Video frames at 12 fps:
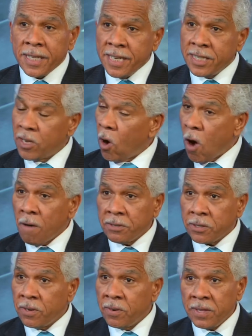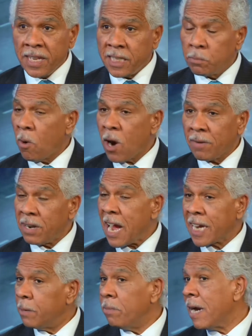he's the officer that is part of an
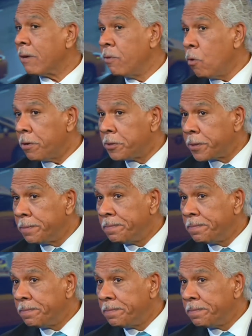occupying force.